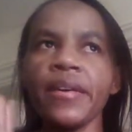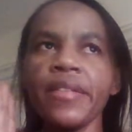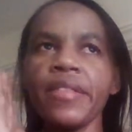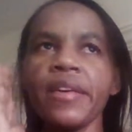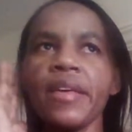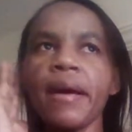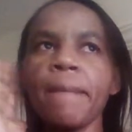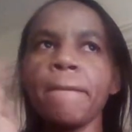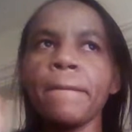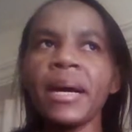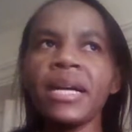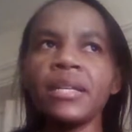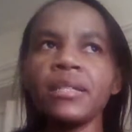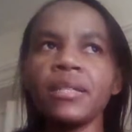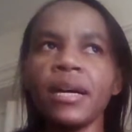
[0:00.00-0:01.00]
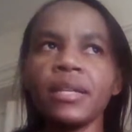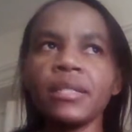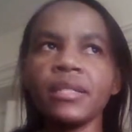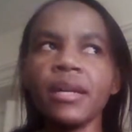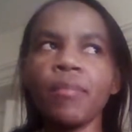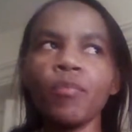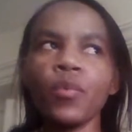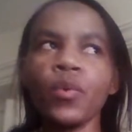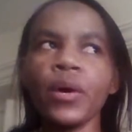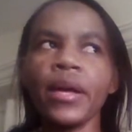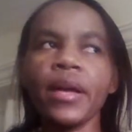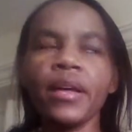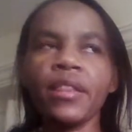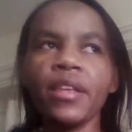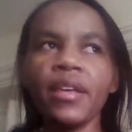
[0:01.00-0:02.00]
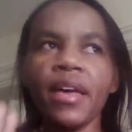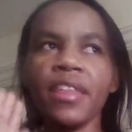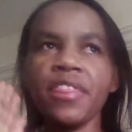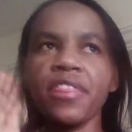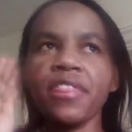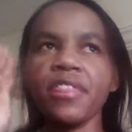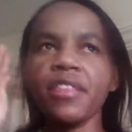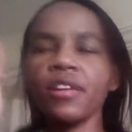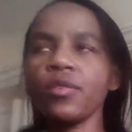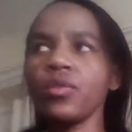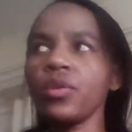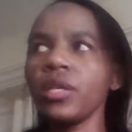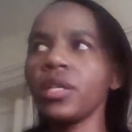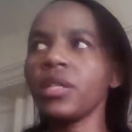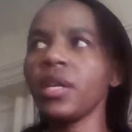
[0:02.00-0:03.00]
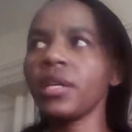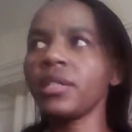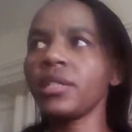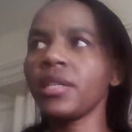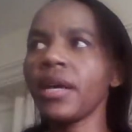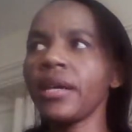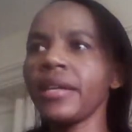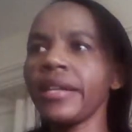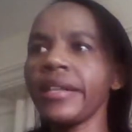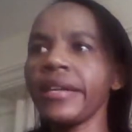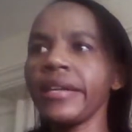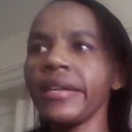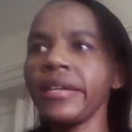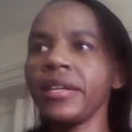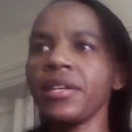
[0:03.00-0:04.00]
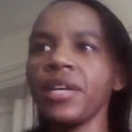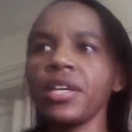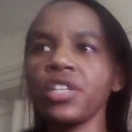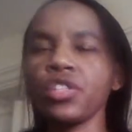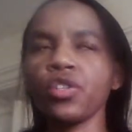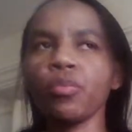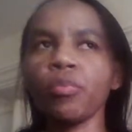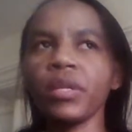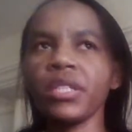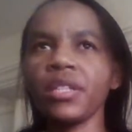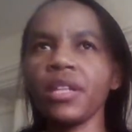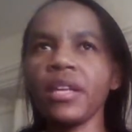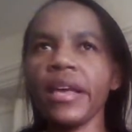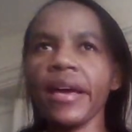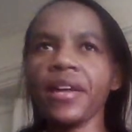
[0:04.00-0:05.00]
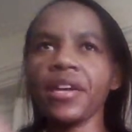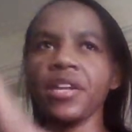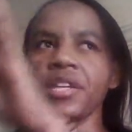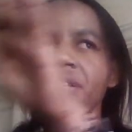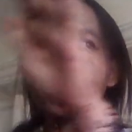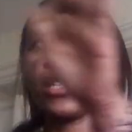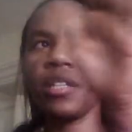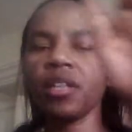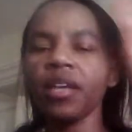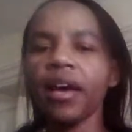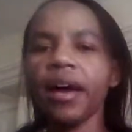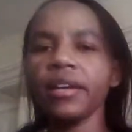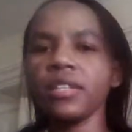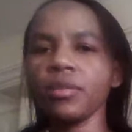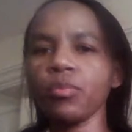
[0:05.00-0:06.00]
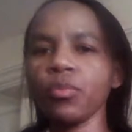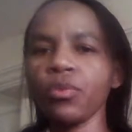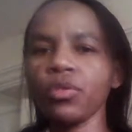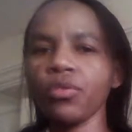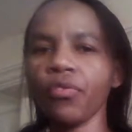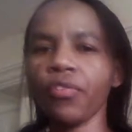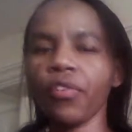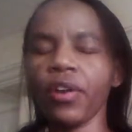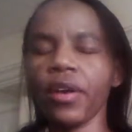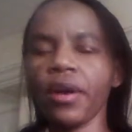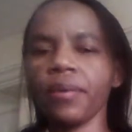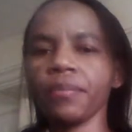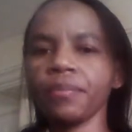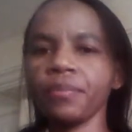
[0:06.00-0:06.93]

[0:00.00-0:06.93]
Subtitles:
their mind are somewhere, they are looking at another direction, but they are reading the atmosphere.